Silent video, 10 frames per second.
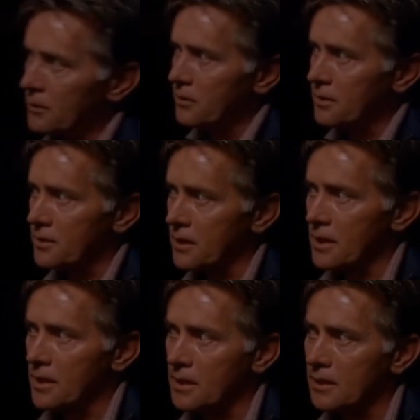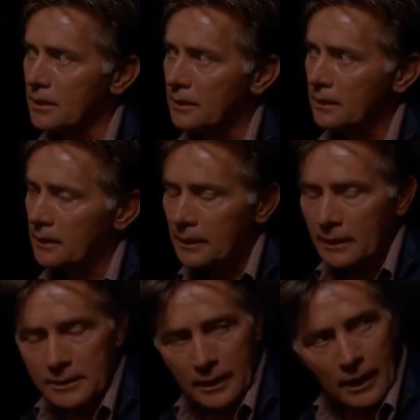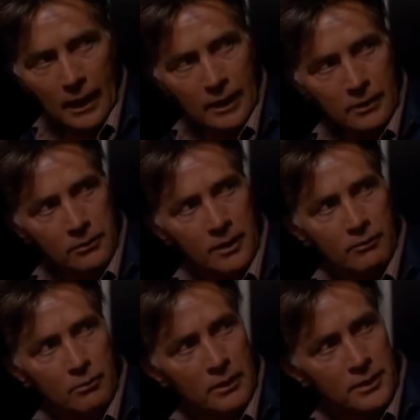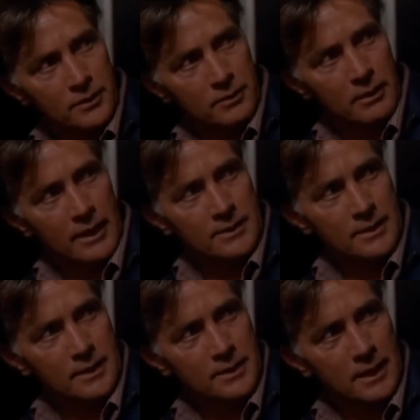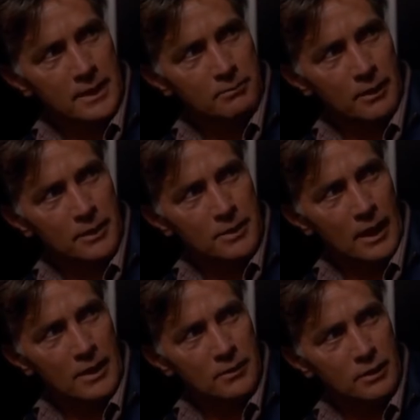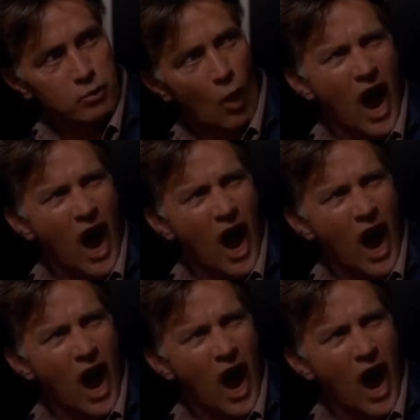What you see is a guy who never measured a man's success by the size of his